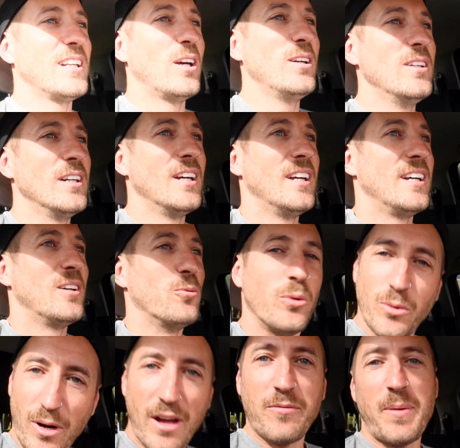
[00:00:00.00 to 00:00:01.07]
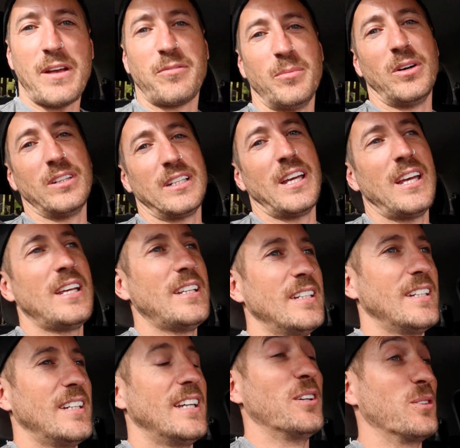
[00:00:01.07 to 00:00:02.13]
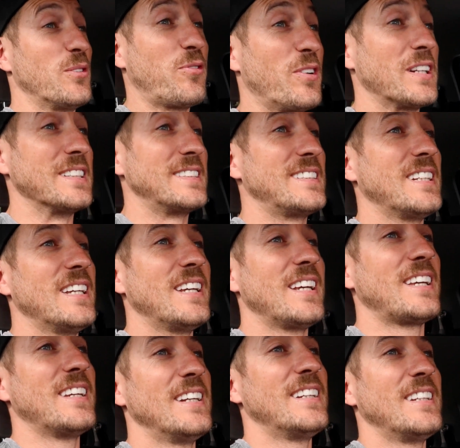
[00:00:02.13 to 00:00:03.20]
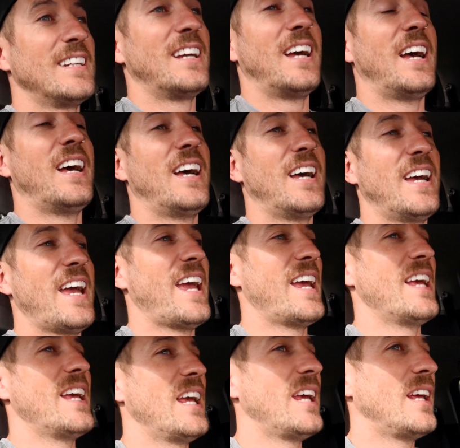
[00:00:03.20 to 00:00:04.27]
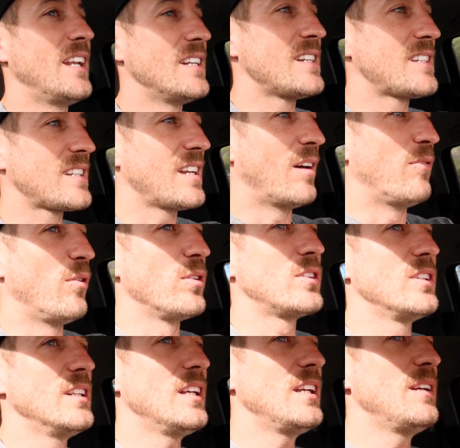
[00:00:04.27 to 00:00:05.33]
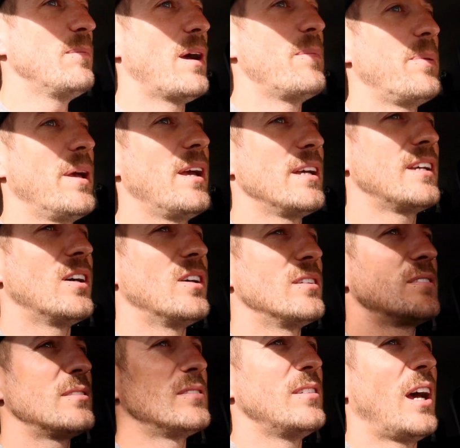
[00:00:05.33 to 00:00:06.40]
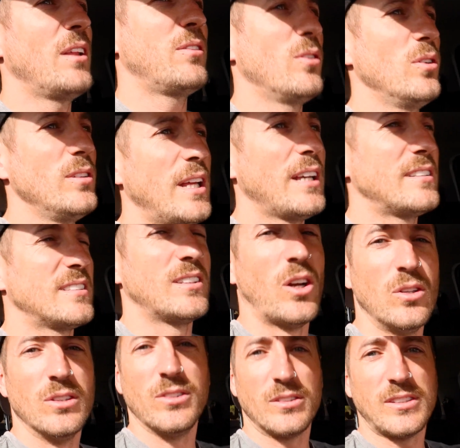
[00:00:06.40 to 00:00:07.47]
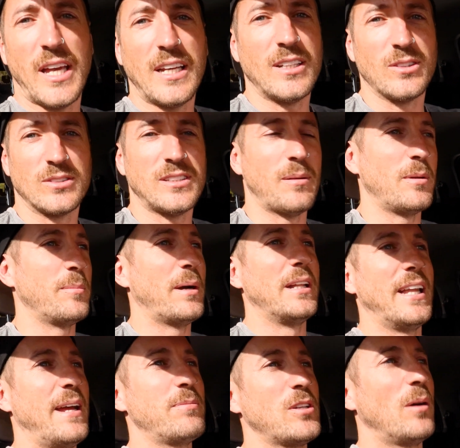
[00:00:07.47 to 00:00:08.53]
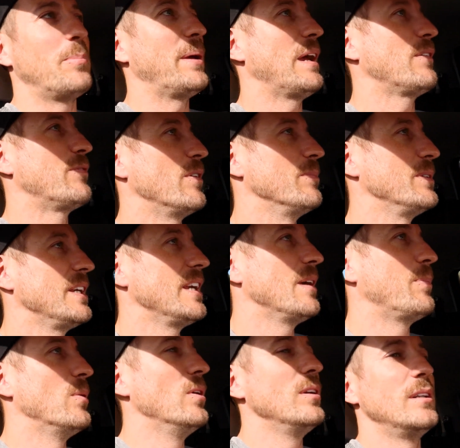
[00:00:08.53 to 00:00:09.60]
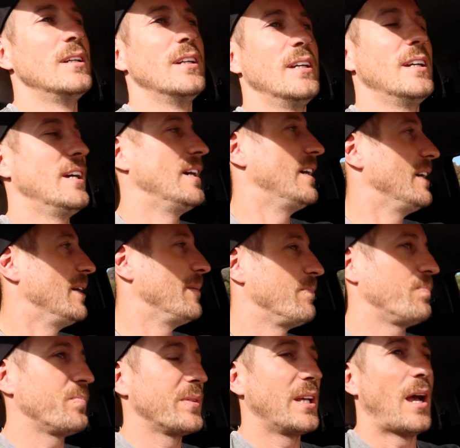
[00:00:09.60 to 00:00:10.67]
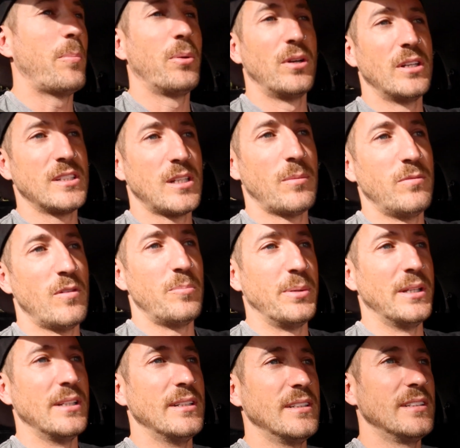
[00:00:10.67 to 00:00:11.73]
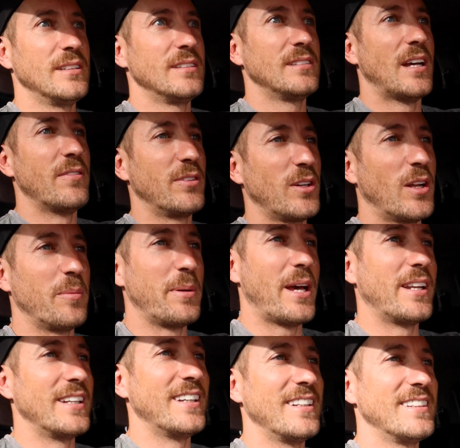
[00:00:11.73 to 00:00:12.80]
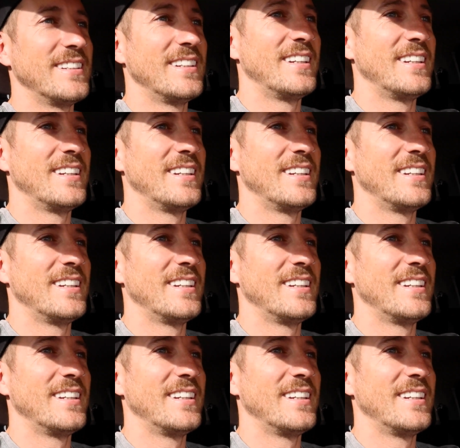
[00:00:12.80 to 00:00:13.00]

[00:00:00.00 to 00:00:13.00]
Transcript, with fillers: So we arrived back from holiday, it was freaking sick, uh, and unfortunately my bag got, I thought like stolen or taken or something, my laptop bag from the airport. Um, I put it on top of a bin, I forgot about it,